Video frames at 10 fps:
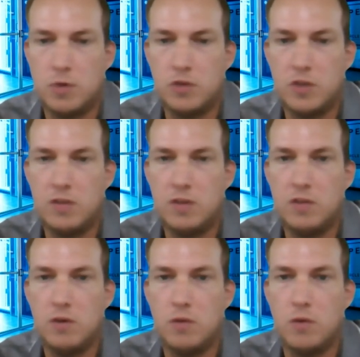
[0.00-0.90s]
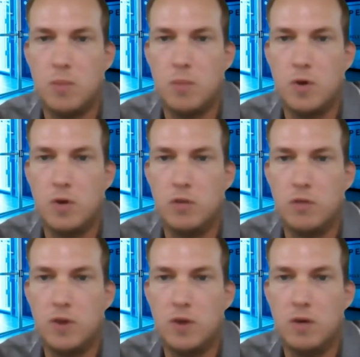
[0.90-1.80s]
percentage of components
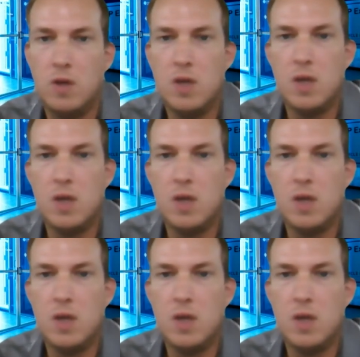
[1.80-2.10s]
fail.